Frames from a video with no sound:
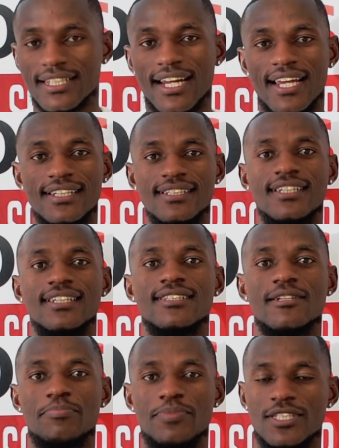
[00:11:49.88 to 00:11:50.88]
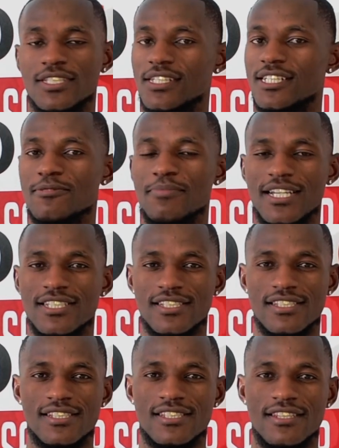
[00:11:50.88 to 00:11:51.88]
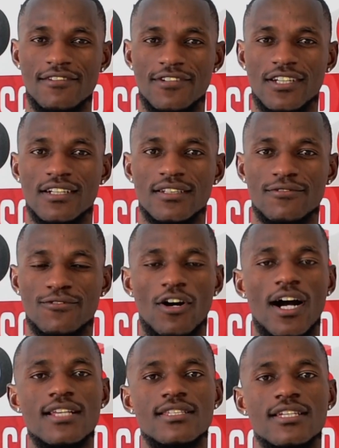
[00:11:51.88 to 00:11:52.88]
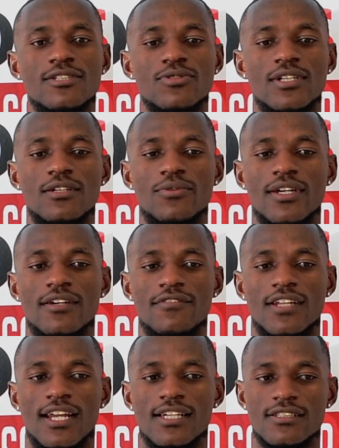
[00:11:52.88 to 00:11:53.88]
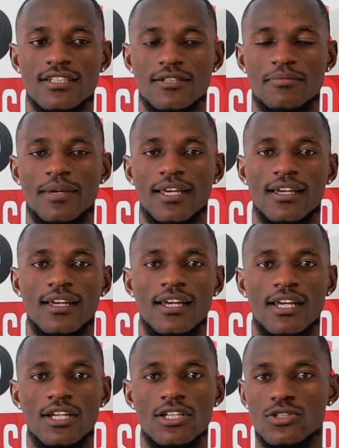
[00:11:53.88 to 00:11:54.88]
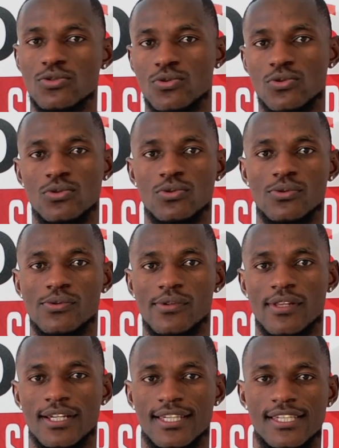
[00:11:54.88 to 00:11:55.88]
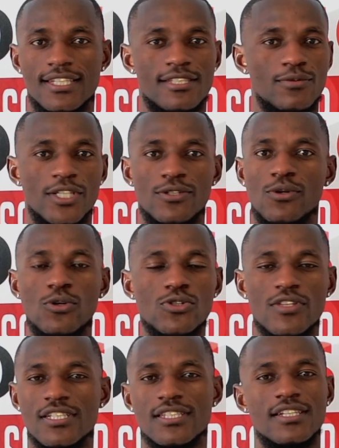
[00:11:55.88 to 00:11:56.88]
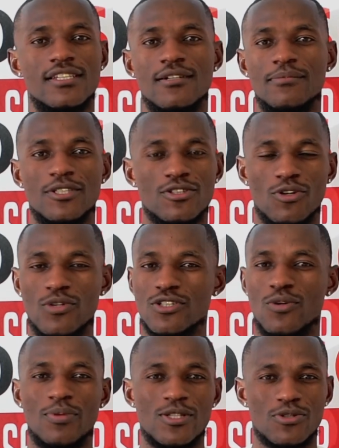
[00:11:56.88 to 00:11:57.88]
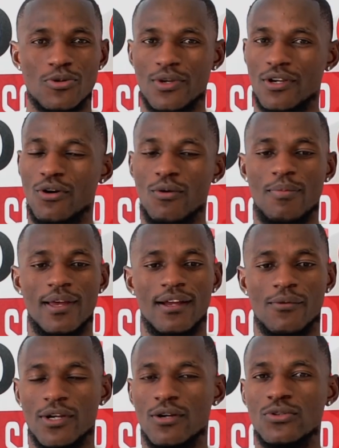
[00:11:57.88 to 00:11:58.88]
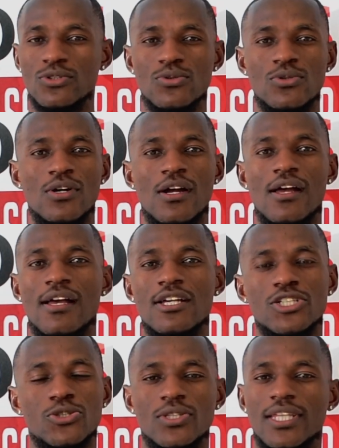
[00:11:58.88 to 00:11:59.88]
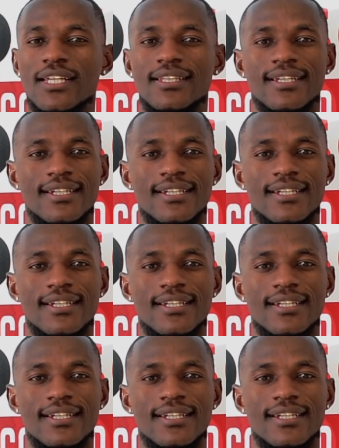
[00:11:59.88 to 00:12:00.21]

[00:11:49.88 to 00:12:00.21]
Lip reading: Try and get a pitch as much as it's difficult. For us, actually, we have the luxury back to the keys. When you go to the stadium, it's always open, so we go back, we go do shooting